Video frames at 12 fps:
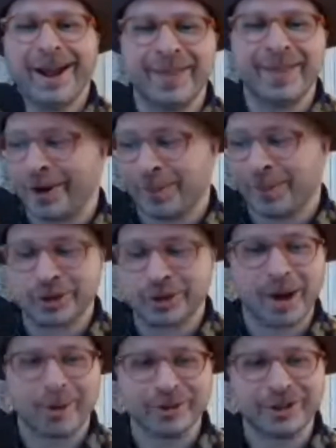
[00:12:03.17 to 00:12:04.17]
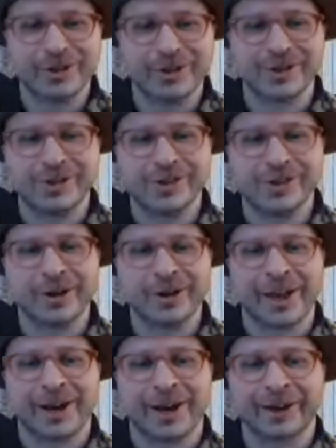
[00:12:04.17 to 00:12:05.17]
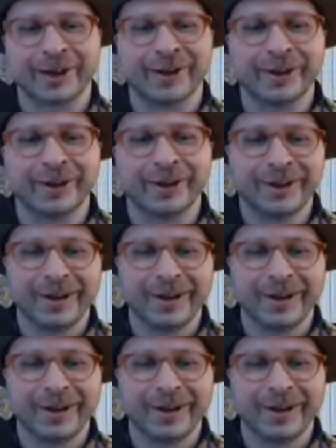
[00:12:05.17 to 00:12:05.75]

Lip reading: And then a bunch of politicians start getting